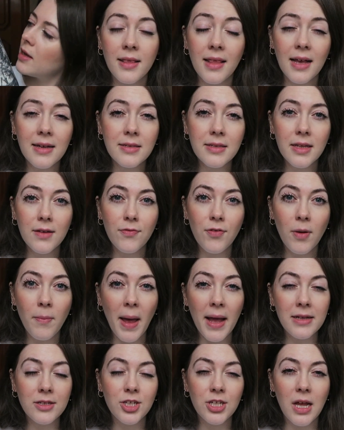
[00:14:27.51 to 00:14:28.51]
lastly, from
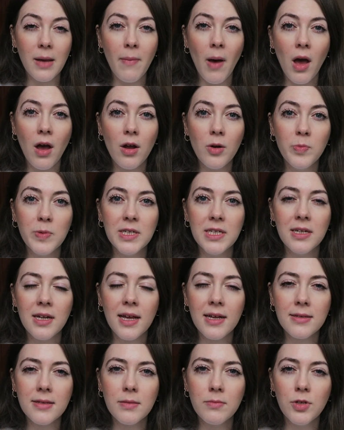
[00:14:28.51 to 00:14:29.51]
H&M Home, we did
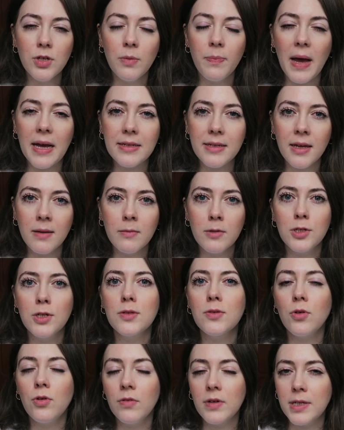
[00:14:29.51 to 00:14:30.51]
get some new bedding, which
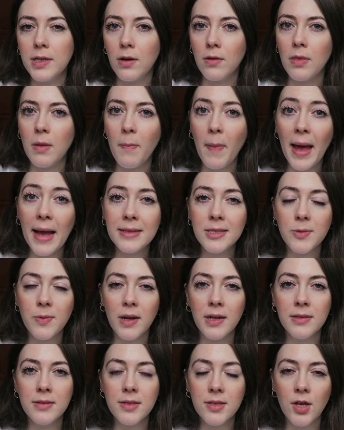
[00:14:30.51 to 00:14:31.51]
is already on the bed, so
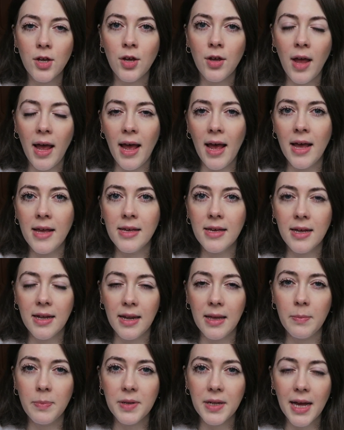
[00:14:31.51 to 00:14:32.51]
I'll insert a
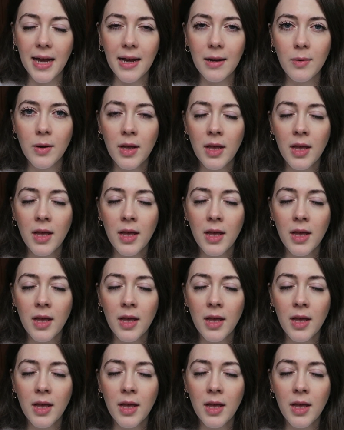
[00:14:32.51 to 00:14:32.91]
clip now.